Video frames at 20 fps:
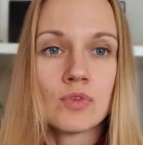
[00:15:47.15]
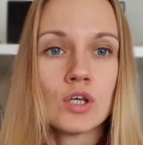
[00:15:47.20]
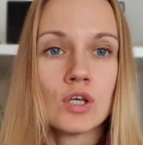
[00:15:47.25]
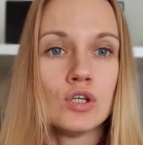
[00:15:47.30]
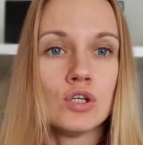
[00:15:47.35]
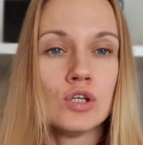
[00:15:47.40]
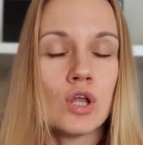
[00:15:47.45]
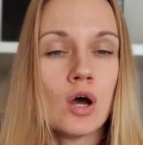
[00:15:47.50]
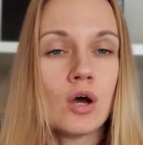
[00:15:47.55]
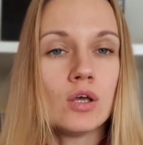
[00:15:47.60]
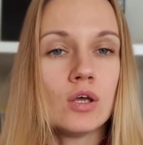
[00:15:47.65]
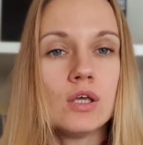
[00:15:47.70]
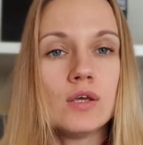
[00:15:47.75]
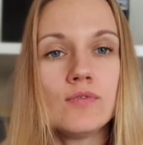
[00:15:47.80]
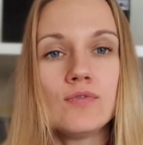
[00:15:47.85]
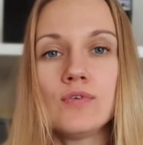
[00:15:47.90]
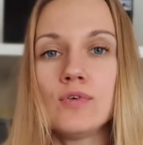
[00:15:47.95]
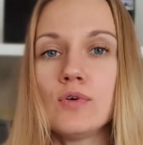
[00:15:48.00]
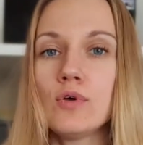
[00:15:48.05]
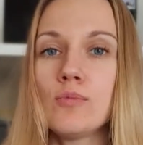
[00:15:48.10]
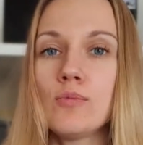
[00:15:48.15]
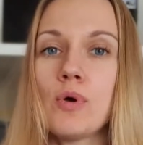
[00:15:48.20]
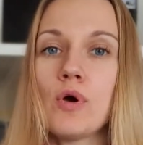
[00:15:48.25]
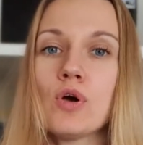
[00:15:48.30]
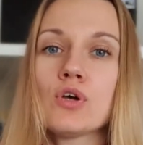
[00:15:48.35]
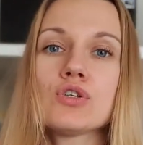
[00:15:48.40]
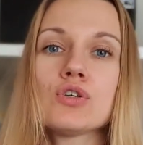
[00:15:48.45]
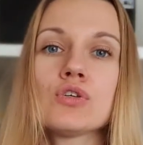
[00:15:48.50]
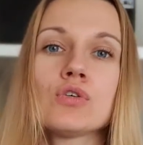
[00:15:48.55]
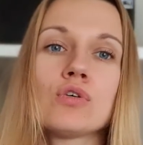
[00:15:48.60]
If you're a
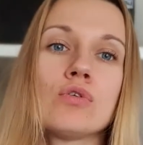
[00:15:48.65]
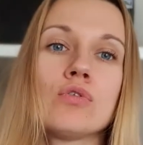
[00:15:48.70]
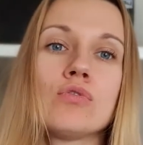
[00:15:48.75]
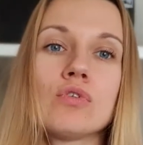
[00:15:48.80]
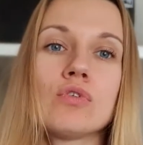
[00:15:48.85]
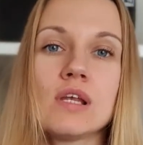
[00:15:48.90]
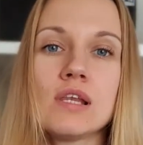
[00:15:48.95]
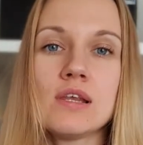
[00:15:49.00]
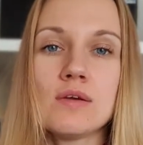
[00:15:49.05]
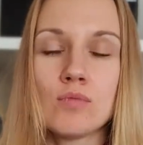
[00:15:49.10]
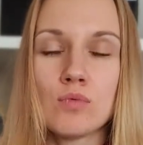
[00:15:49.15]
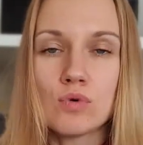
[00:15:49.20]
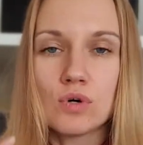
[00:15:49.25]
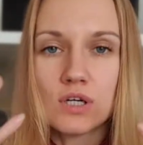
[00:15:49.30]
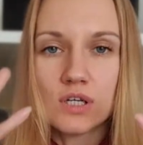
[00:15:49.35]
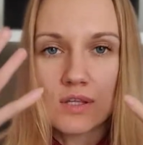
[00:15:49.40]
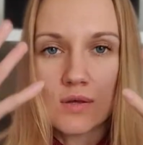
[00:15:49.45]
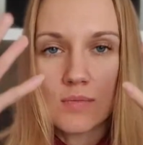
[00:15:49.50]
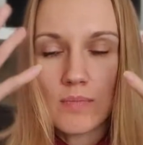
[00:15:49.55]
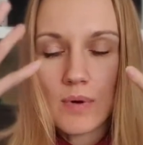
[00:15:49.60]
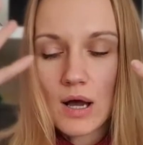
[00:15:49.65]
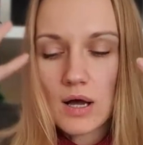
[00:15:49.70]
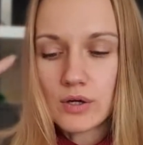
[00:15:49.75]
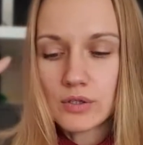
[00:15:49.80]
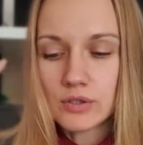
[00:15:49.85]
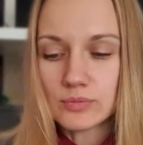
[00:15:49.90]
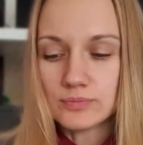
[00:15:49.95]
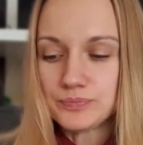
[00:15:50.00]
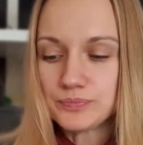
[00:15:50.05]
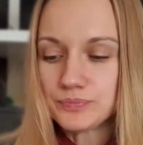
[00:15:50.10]
person who really worried
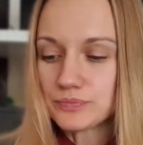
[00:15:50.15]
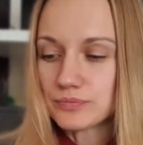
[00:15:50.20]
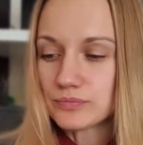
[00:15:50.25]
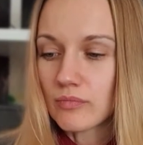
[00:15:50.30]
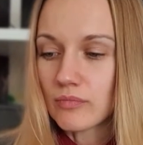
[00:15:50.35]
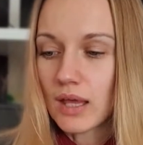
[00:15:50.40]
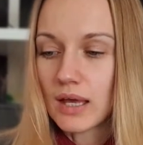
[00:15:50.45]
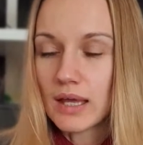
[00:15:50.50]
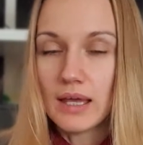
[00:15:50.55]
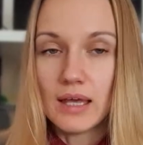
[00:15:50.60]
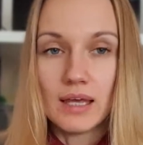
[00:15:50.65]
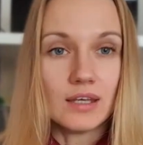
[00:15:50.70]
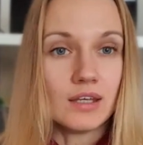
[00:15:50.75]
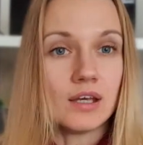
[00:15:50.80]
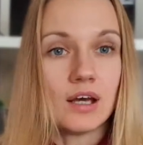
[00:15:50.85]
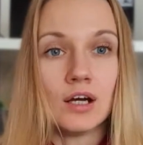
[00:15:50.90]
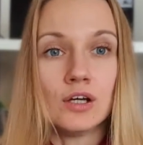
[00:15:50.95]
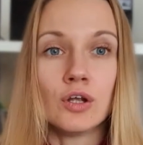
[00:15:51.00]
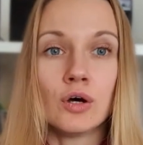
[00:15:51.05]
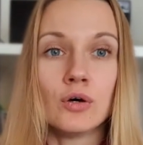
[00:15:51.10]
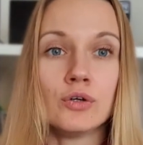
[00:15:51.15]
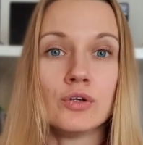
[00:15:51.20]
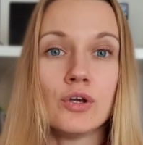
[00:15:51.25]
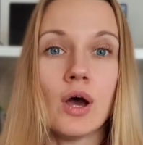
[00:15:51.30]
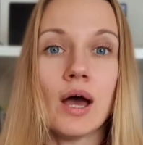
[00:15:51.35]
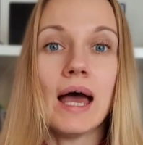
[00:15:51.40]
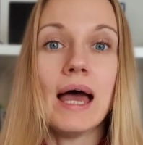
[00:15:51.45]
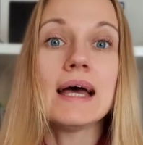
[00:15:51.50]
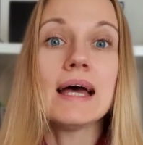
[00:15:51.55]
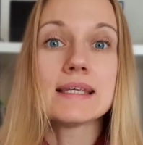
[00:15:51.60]
about your
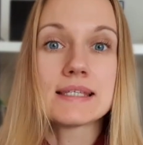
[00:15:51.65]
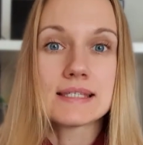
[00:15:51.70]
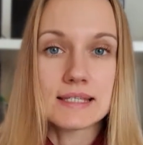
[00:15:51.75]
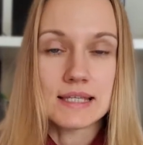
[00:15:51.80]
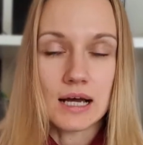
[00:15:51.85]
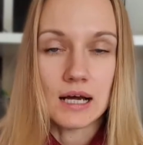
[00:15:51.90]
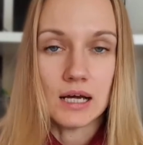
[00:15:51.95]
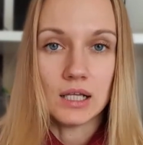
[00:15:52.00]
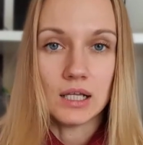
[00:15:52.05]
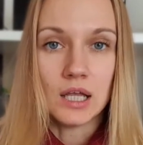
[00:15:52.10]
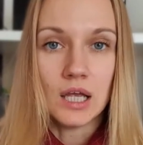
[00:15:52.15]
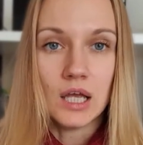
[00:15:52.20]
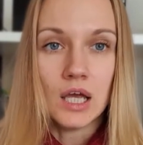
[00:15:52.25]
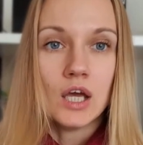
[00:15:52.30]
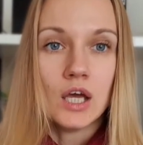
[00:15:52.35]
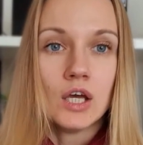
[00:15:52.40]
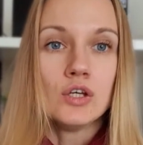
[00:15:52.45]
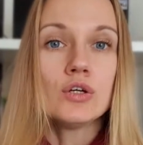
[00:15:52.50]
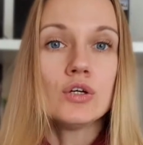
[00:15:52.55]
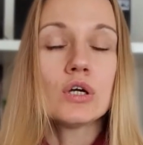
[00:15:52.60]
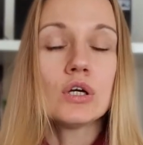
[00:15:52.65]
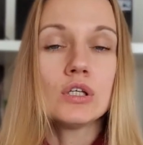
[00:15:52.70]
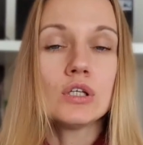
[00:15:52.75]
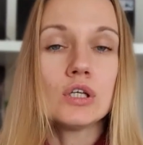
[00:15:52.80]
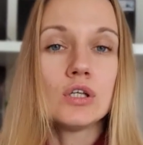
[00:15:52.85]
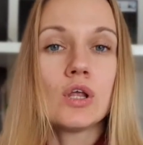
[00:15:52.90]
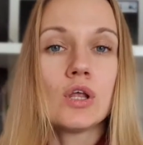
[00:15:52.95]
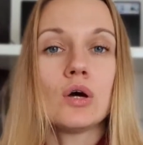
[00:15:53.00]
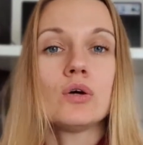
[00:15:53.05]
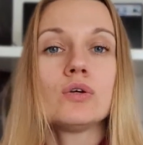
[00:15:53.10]
hairstyle, you're gonna
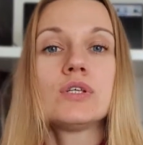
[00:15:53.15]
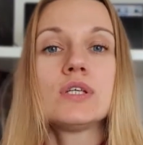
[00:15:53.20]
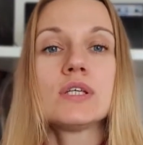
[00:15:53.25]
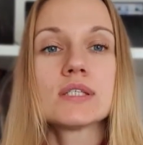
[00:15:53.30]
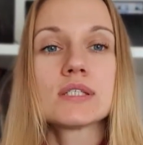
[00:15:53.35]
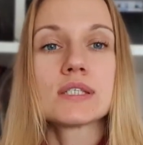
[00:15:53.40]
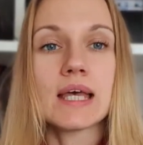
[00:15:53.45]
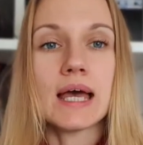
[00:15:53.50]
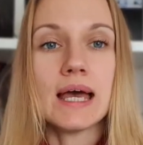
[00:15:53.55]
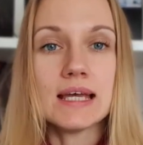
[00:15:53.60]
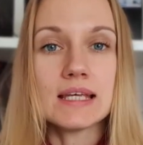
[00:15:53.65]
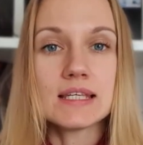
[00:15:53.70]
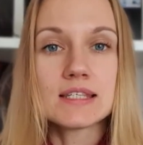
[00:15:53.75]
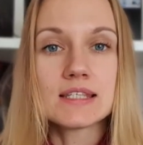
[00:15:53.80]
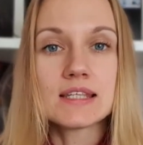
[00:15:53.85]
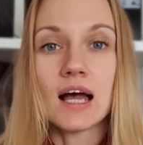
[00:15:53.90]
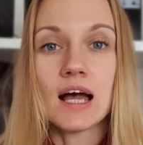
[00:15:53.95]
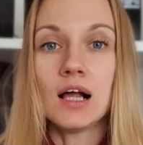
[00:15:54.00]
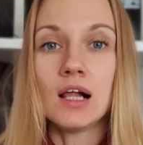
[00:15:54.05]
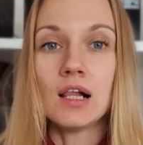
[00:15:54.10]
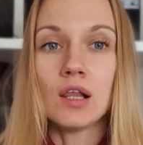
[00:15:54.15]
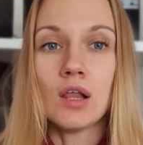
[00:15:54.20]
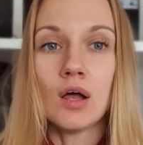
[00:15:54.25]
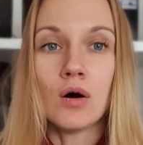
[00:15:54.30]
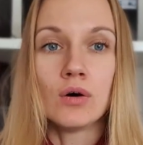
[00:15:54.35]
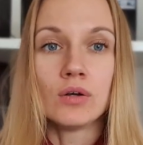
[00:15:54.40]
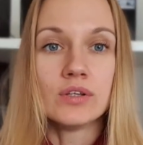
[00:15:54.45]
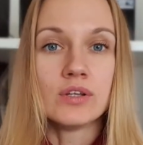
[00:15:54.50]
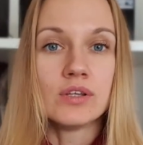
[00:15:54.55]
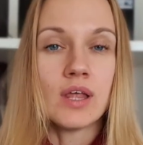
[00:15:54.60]
notice hairstyle
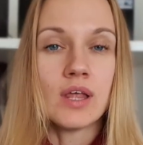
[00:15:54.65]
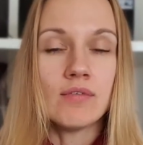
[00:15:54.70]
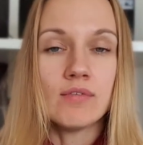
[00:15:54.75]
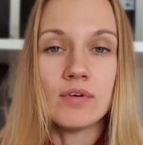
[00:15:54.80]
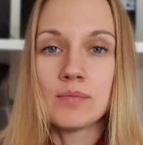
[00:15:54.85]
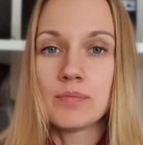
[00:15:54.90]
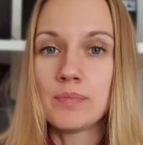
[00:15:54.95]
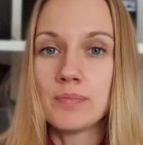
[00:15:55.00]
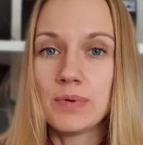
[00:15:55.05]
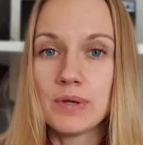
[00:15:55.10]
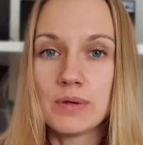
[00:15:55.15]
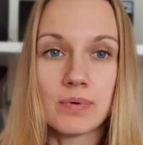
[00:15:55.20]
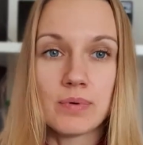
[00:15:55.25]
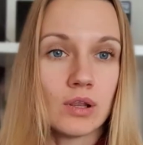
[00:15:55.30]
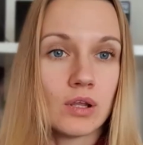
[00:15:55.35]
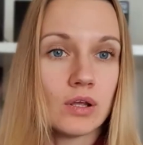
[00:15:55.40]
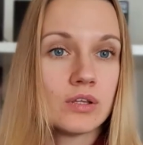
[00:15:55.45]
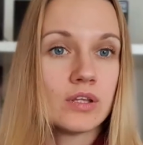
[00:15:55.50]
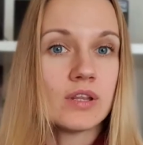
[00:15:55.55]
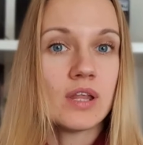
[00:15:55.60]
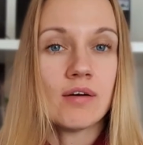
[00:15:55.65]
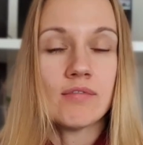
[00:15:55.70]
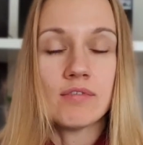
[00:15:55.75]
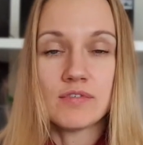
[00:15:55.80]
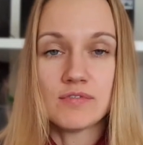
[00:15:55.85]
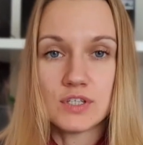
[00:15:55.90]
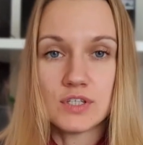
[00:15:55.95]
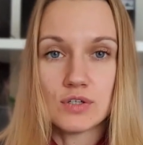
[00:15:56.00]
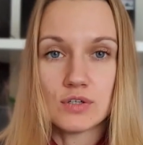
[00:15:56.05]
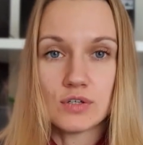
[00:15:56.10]
on another
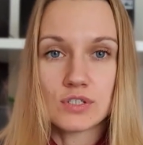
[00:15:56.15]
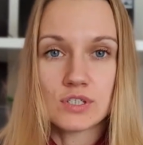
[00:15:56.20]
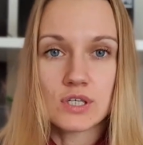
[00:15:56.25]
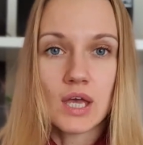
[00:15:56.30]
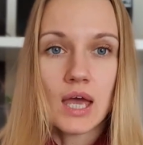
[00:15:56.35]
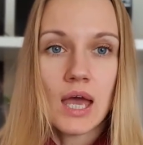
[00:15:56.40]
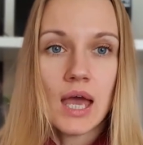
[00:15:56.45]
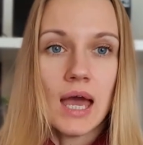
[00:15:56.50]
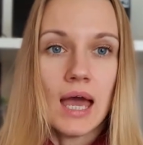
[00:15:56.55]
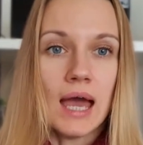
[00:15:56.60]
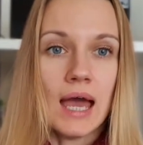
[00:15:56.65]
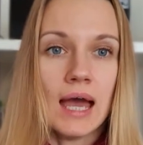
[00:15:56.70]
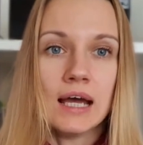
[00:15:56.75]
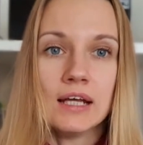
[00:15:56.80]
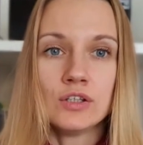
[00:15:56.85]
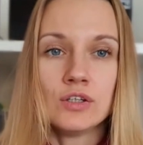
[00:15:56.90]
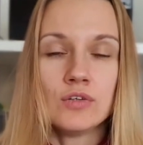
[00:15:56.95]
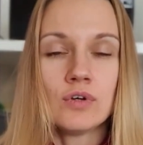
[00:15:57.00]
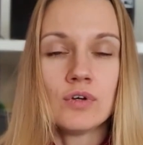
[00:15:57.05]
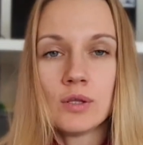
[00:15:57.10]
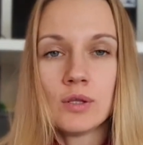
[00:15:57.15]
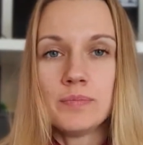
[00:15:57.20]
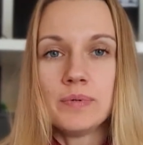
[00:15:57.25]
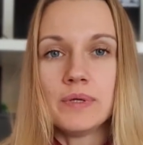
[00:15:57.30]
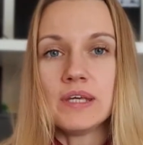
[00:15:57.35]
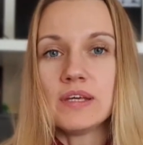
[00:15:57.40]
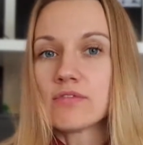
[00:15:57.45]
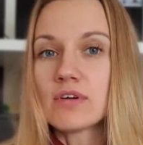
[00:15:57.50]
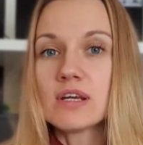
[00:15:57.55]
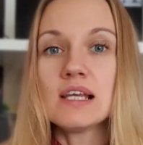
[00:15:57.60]
videos, and you will
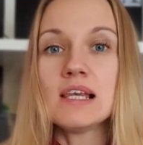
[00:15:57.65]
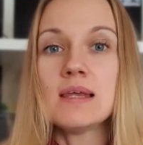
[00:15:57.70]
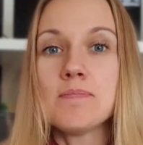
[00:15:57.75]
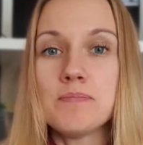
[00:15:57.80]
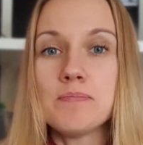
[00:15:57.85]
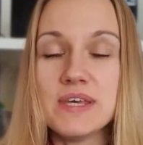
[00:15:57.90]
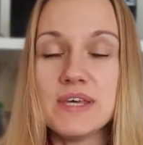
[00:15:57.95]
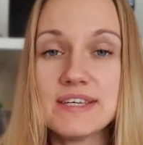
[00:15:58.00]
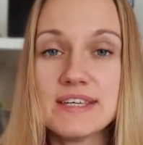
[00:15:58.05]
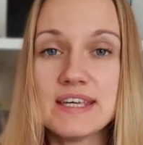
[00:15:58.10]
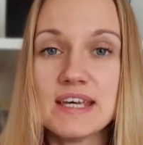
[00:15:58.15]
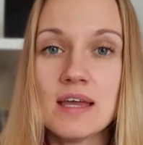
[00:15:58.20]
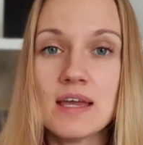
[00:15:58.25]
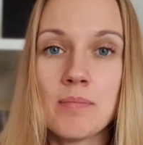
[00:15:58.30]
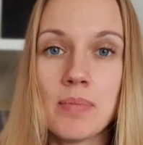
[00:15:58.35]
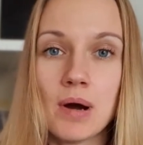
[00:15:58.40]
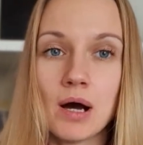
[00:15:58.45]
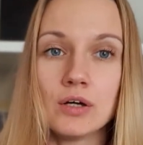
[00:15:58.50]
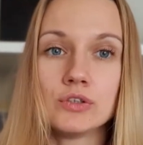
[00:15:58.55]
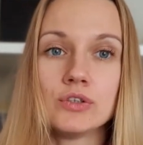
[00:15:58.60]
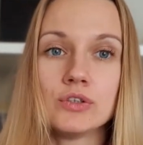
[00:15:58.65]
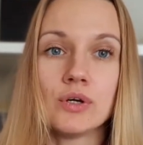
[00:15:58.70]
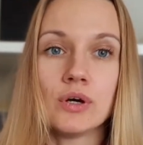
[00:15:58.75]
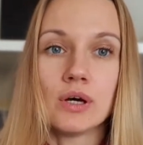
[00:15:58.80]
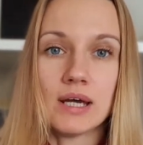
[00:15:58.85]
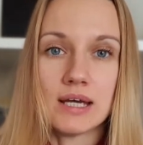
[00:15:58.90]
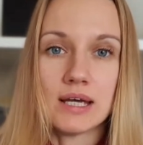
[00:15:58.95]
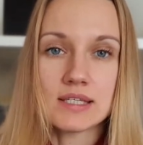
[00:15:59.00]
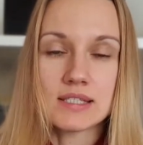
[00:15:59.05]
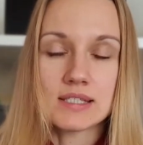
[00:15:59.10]
be really picky about your
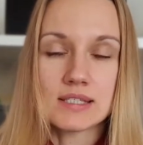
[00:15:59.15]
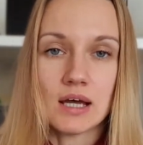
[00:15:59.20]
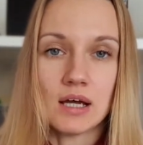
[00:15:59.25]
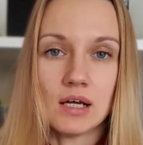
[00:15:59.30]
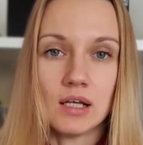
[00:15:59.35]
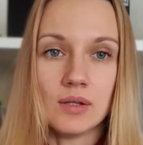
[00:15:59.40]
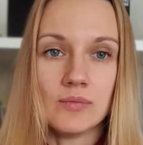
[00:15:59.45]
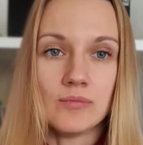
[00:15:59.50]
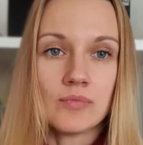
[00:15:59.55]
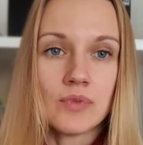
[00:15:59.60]
hairstyle.